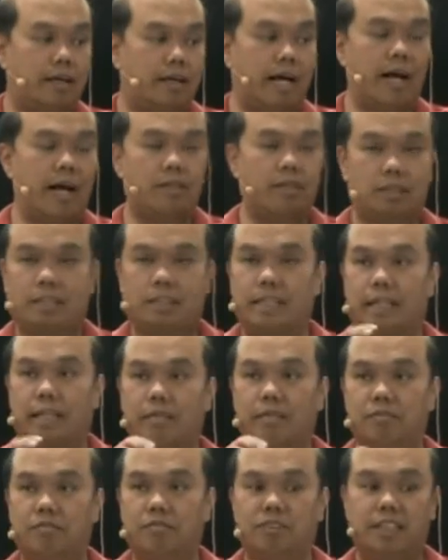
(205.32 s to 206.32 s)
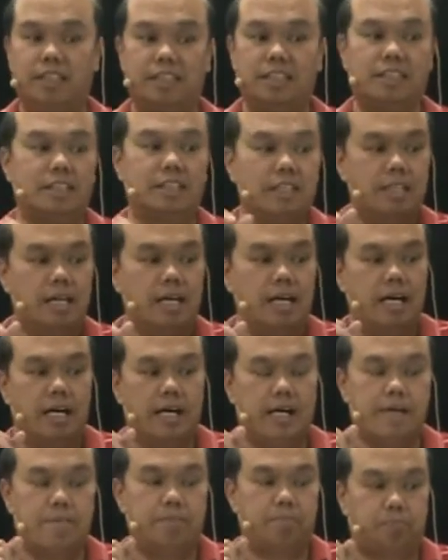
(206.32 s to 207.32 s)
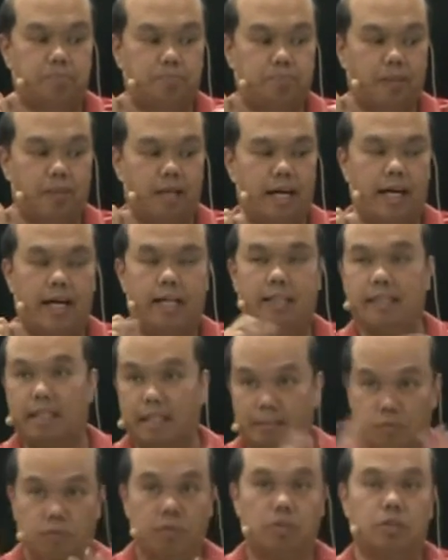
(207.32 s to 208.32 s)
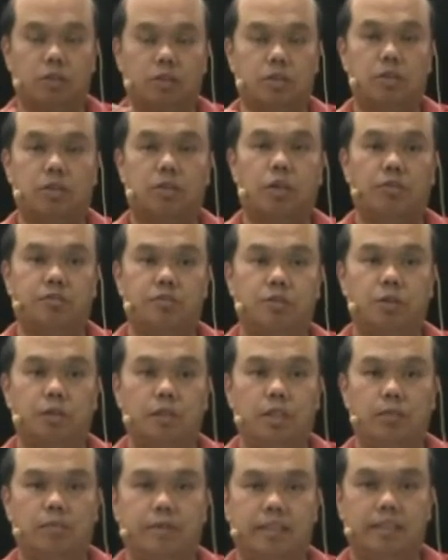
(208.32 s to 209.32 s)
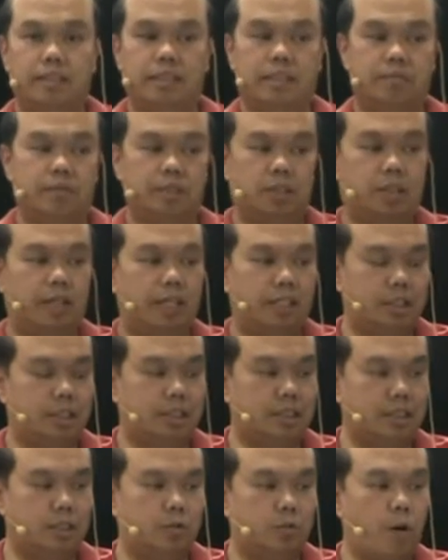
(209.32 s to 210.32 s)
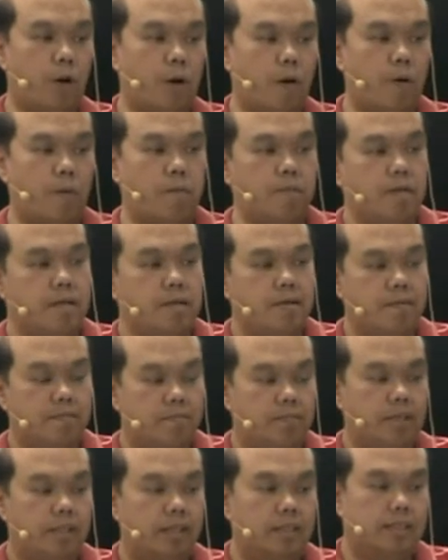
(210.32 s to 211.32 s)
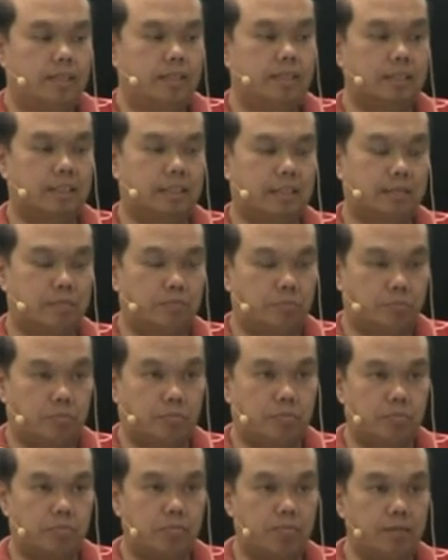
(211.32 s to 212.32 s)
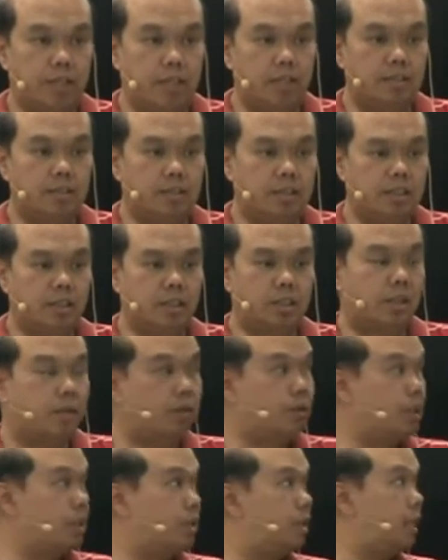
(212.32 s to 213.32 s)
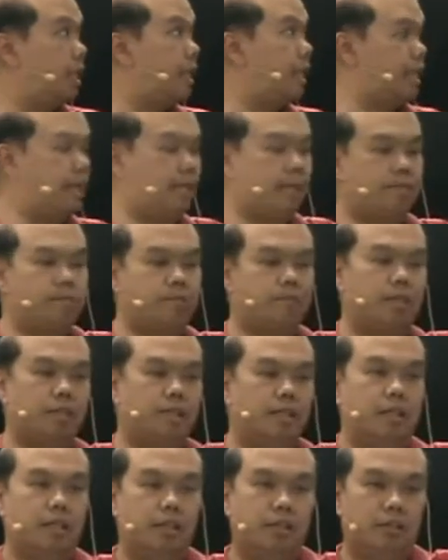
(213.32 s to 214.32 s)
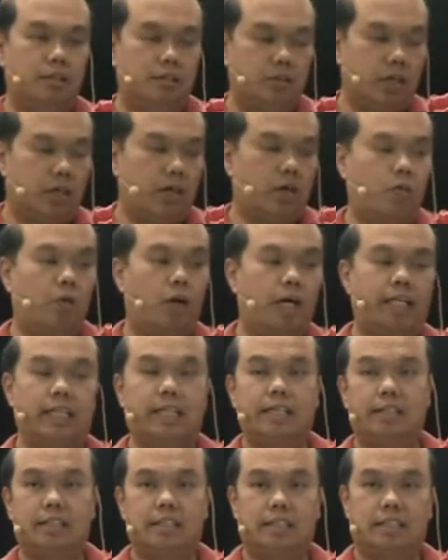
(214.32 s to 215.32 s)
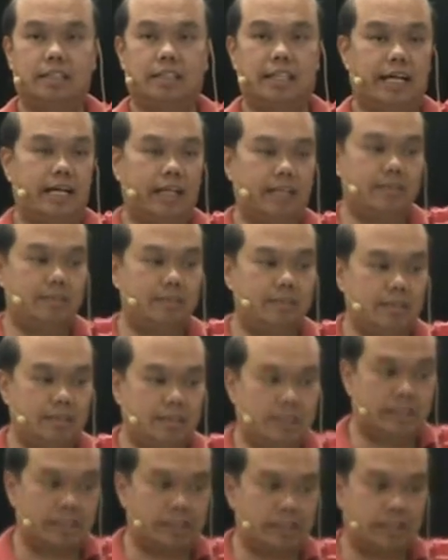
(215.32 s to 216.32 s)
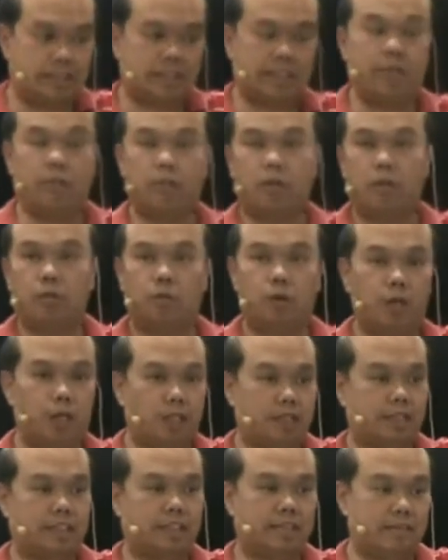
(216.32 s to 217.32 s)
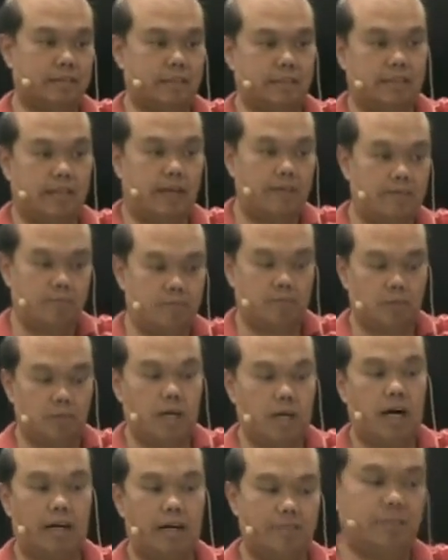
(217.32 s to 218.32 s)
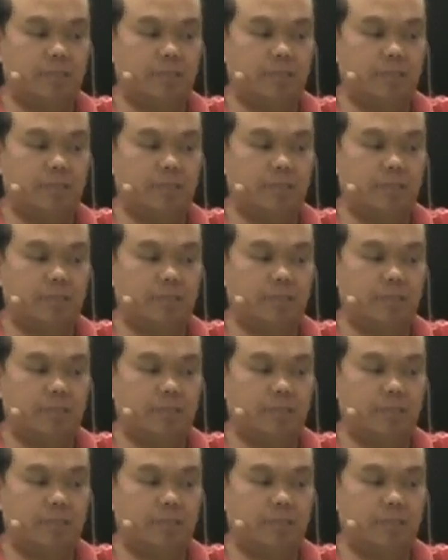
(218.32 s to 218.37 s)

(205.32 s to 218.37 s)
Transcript: how it's set up and things, and then we'll go through a little bit of demonstration as well. Just showing you here, right here on this stand, some of the works that I've